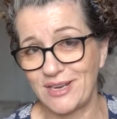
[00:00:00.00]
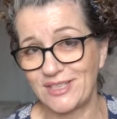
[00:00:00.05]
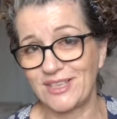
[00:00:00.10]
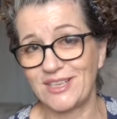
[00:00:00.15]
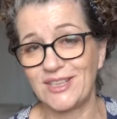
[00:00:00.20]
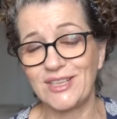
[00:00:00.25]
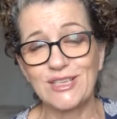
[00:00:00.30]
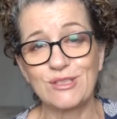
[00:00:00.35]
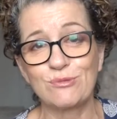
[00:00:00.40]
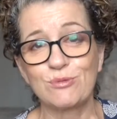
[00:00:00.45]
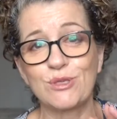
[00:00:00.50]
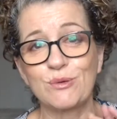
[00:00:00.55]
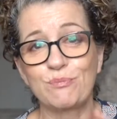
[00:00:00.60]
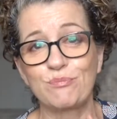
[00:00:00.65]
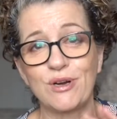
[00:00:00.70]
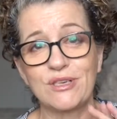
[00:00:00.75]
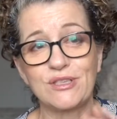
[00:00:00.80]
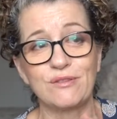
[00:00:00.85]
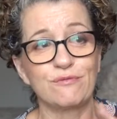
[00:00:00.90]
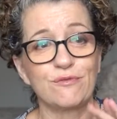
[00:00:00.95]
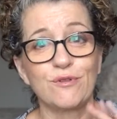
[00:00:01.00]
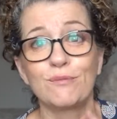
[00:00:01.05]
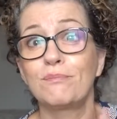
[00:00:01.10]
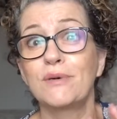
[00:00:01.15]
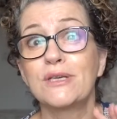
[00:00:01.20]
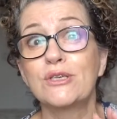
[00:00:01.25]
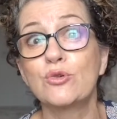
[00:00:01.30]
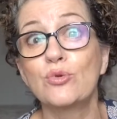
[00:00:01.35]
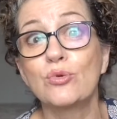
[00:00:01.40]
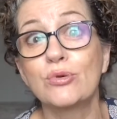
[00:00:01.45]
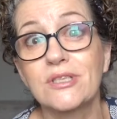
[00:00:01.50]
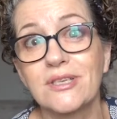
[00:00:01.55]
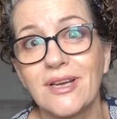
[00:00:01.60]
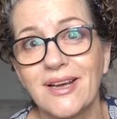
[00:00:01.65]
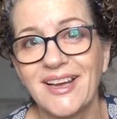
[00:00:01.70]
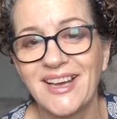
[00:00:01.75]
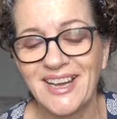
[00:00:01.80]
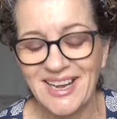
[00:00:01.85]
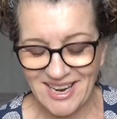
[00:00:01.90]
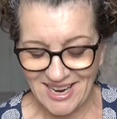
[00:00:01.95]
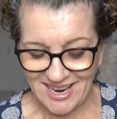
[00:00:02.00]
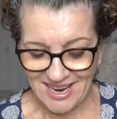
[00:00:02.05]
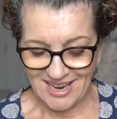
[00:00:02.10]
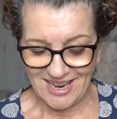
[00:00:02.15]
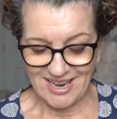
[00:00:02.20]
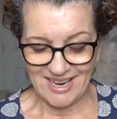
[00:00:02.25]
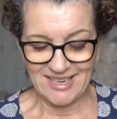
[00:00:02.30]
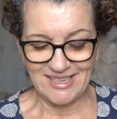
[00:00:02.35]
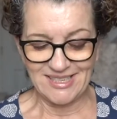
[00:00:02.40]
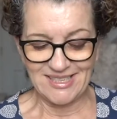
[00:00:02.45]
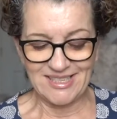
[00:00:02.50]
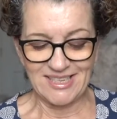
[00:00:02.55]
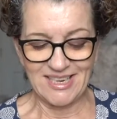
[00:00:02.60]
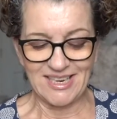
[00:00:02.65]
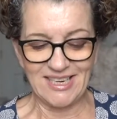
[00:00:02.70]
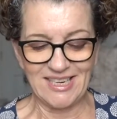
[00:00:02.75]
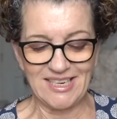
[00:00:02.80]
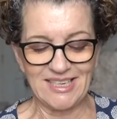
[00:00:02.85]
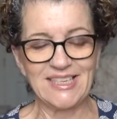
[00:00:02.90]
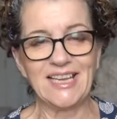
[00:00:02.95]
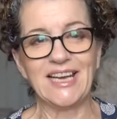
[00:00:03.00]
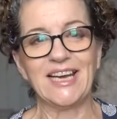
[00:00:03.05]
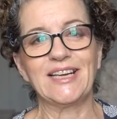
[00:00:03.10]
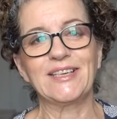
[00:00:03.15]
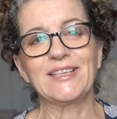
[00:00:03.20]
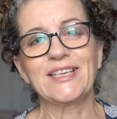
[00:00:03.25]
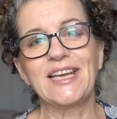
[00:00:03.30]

This was a present from my daughter, and yeah,